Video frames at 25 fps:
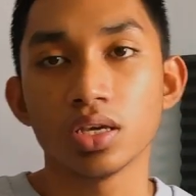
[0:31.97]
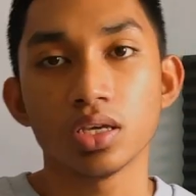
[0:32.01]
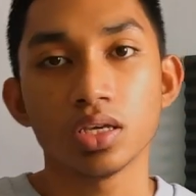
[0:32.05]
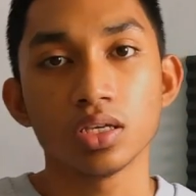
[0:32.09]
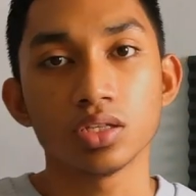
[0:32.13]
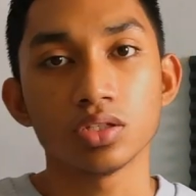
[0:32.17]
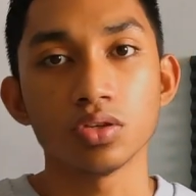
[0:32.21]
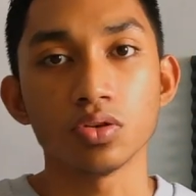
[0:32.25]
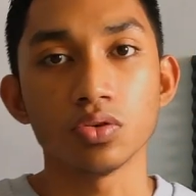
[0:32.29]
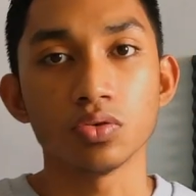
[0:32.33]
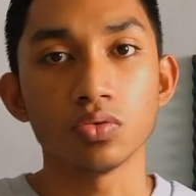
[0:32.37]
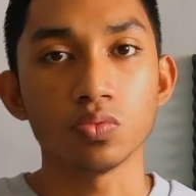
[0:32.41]

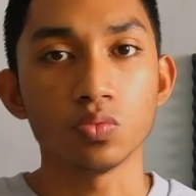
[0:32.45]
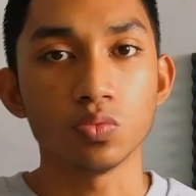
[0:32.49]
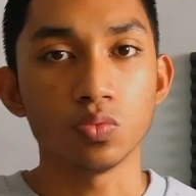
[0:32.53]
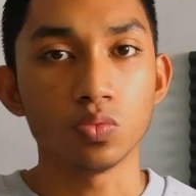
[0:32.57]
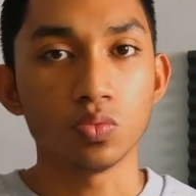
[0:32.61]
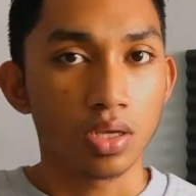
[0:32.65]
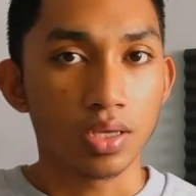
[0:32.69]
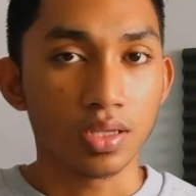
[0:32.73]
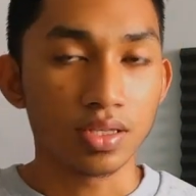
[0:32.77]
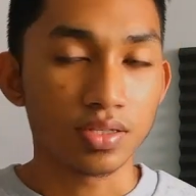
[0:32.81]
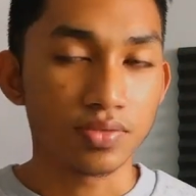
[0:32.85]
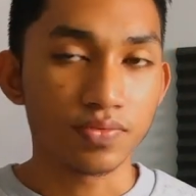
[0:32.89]
So
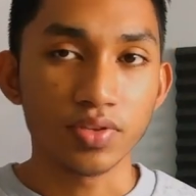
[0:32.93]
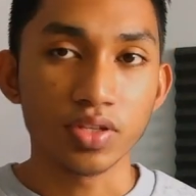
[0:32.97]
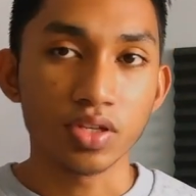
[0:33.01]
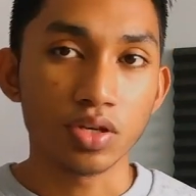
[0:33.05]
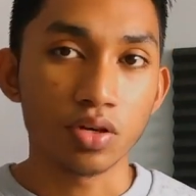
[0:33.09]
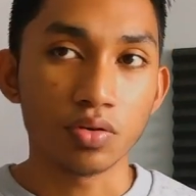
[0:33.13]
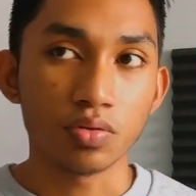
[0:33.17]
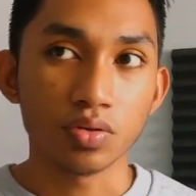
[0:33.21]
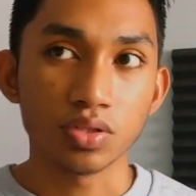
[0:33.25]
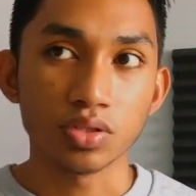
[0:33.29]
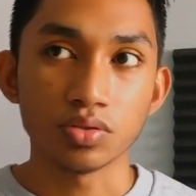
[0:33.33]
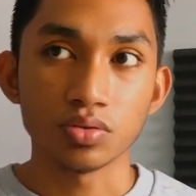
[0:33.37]
in this video
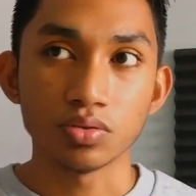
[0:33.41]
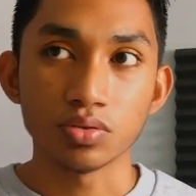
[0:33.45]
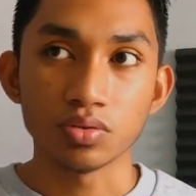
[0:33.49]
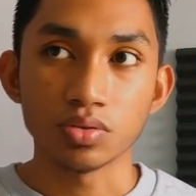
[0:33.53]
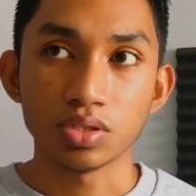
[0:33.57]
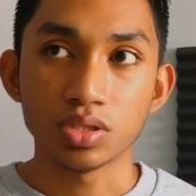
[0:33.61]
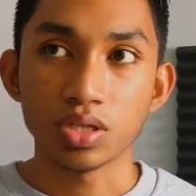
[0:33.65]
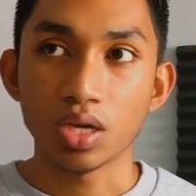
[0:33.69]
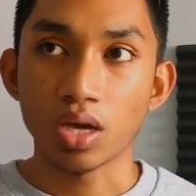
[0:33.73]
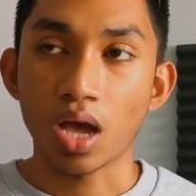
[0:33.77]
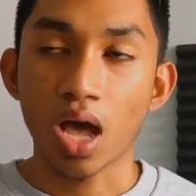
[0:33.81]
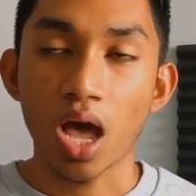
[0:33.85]
I want to
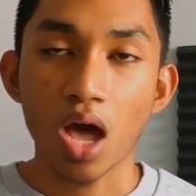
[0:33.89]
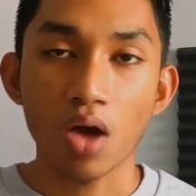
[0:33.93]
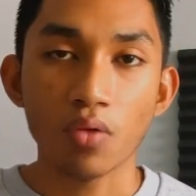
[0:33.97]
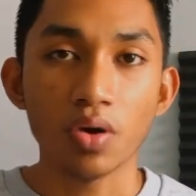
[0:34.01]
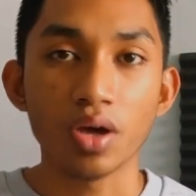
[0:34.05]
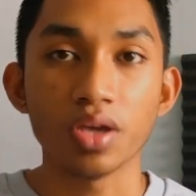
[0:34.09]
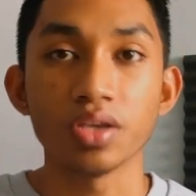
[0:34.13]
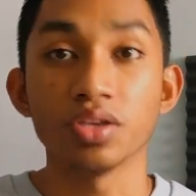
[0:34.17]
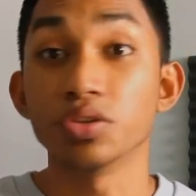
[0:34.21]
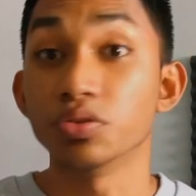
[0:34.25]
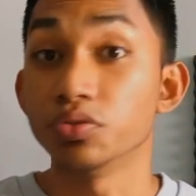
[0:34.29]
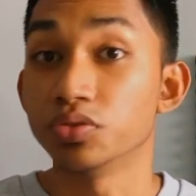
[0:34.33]
share how
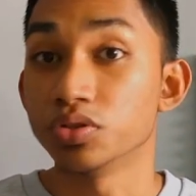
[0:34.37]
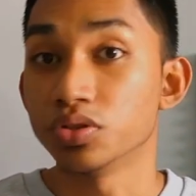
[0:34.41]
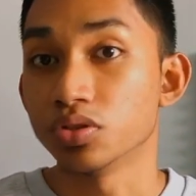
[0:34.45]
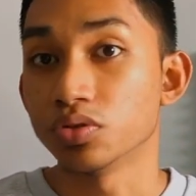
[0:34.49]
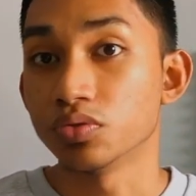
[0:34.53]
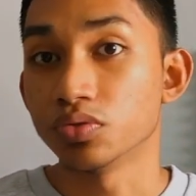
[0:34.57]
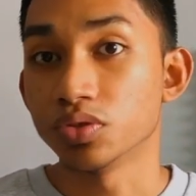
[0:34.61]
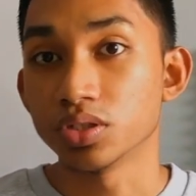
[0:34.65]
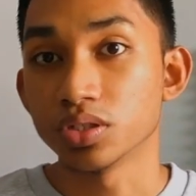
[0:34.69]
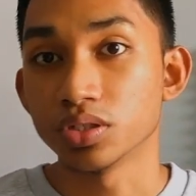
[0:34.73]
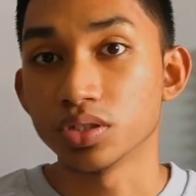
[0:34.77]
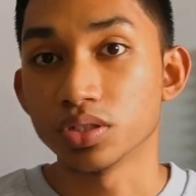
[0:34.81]
I use
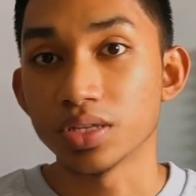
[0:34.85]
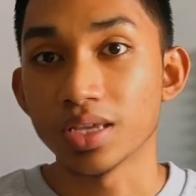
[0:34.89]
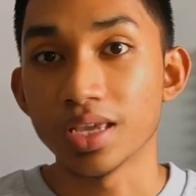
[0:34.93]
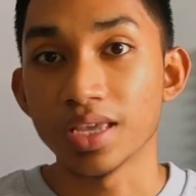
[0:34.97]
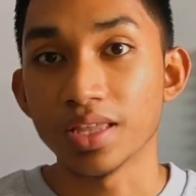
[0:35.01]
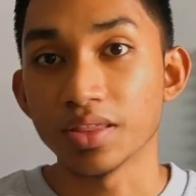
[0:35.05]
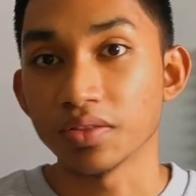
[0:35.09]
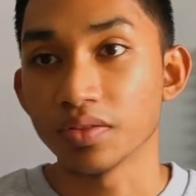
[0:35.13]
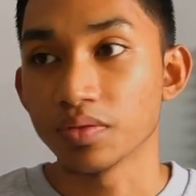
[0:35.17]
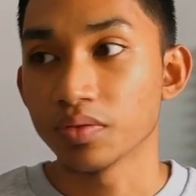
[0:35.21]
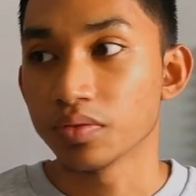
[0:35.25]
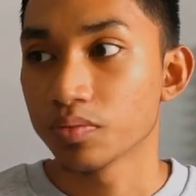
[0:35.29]
Notion
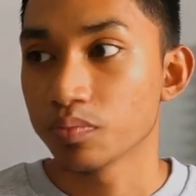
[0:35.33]
in